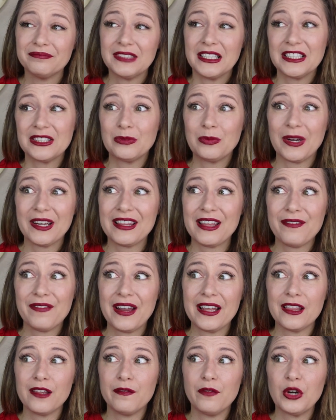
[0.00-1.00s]
is where they
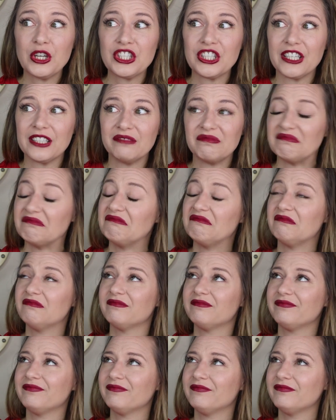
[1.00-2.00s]
find the fortune,
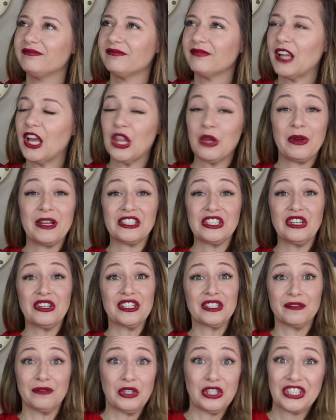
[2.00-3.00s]
otherwise known
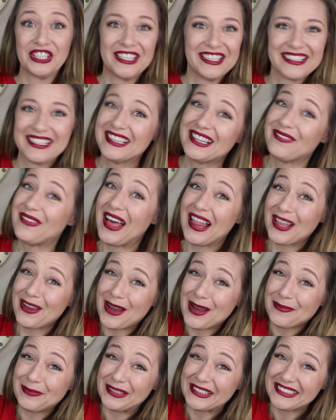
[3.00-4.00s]
as fortune is in the
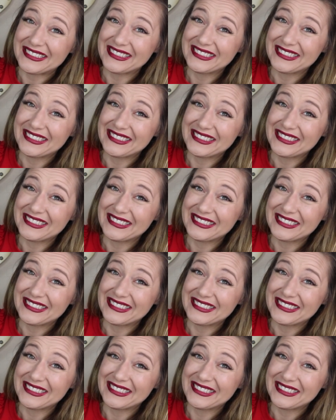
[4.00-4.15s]
follow up.